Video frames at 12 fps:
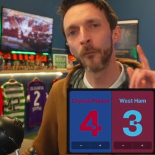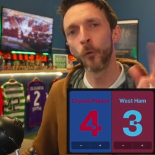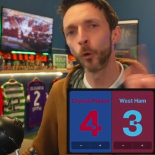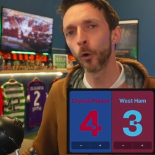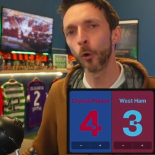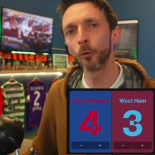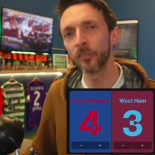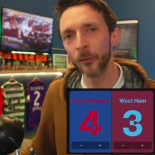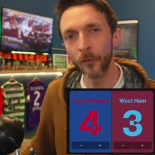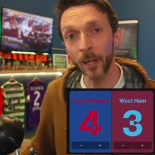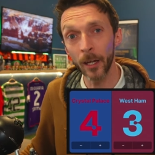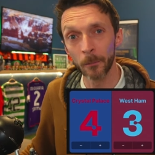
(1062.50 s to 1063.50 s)
Four goals to
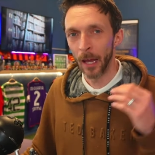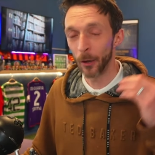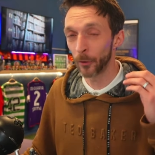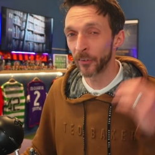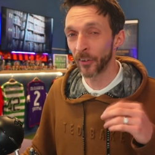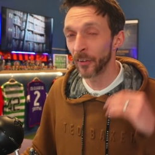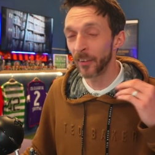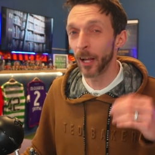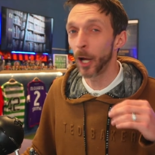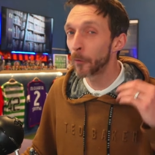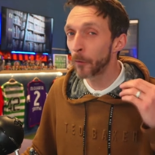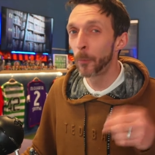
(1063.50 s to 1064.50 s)
three. And on
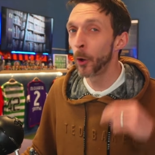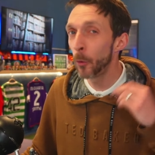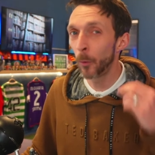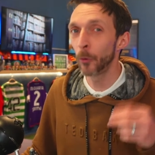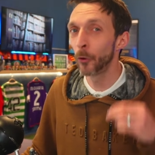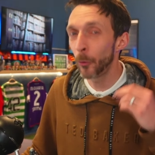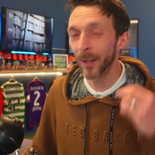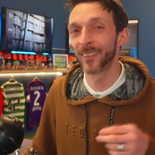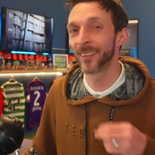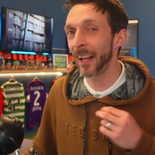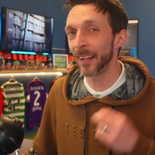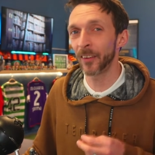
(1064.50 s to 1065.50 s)
Sunday, Liverpool will know
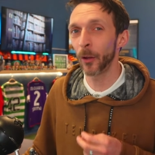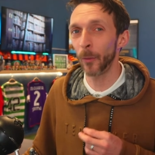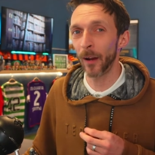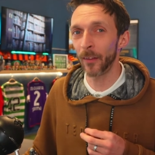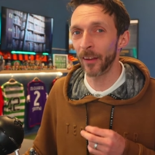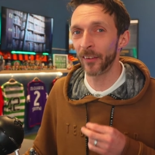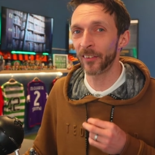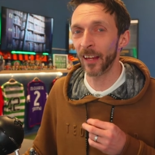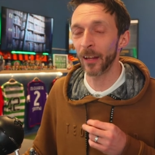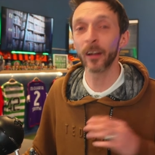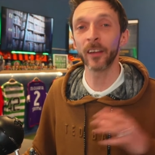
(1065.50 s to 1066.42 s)
exactly where they sit.